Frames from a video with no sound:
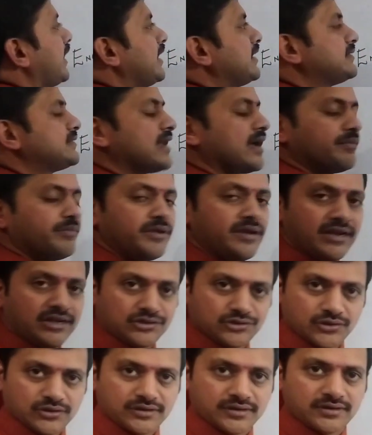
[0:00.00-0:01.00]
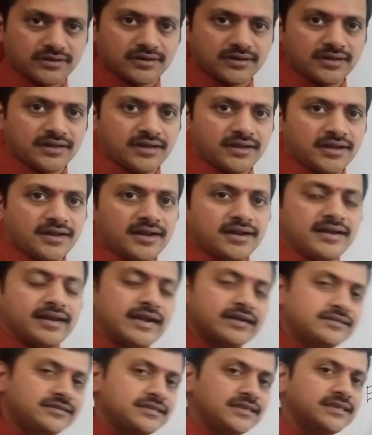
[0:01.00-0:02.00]
examination.
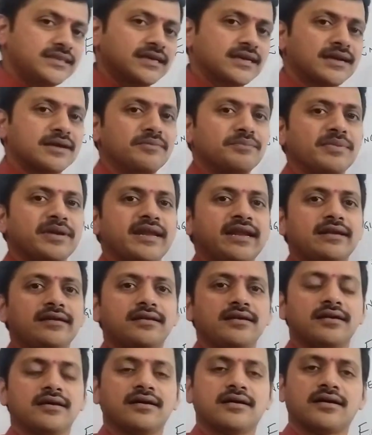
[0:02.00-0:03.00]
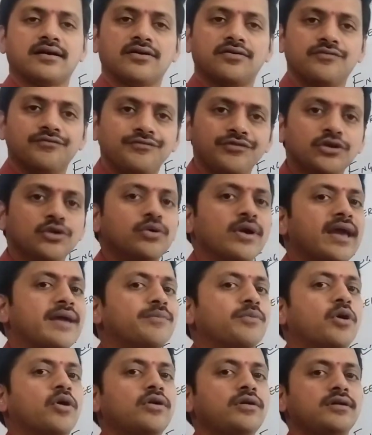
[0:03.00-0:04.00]
Let's see the complete view
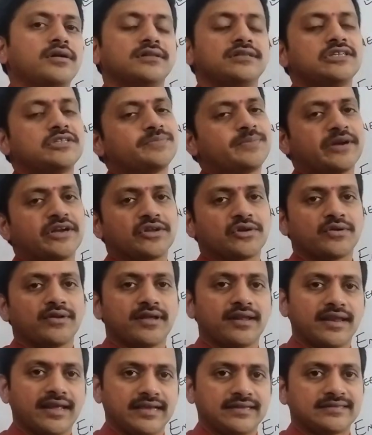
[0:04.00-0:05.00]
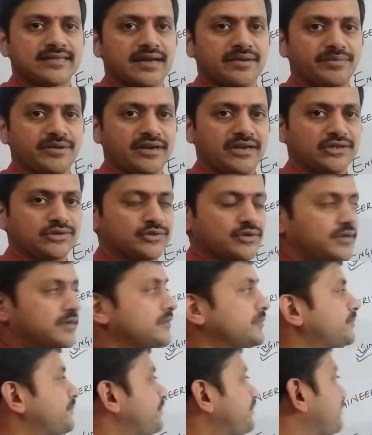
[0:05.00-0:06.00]
about this particular examination.